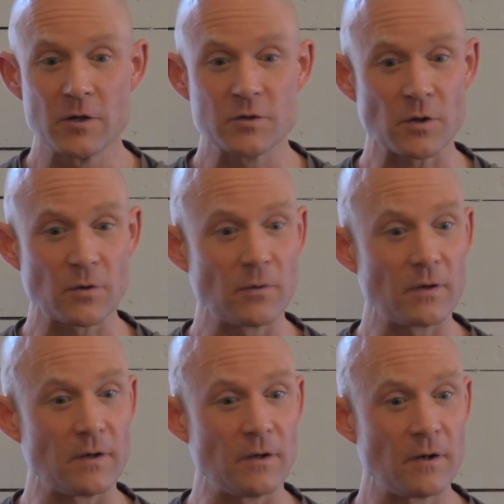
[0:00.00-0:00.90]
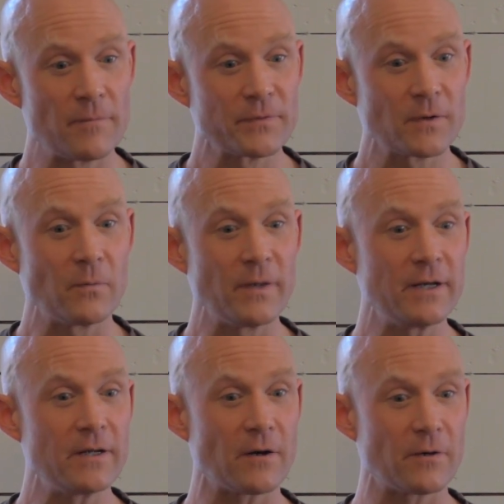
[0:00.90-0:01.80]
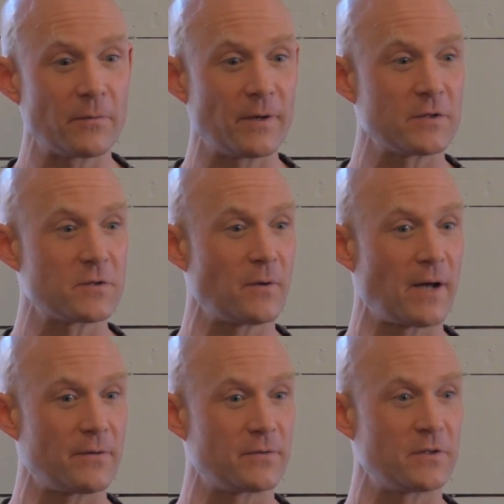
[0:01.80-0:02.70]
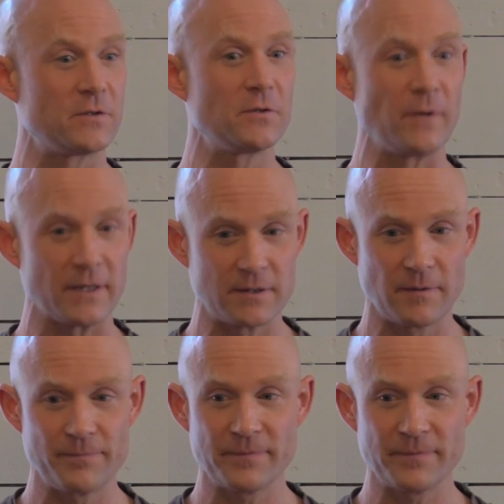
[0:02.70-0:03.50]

So we are the ones who have to do it,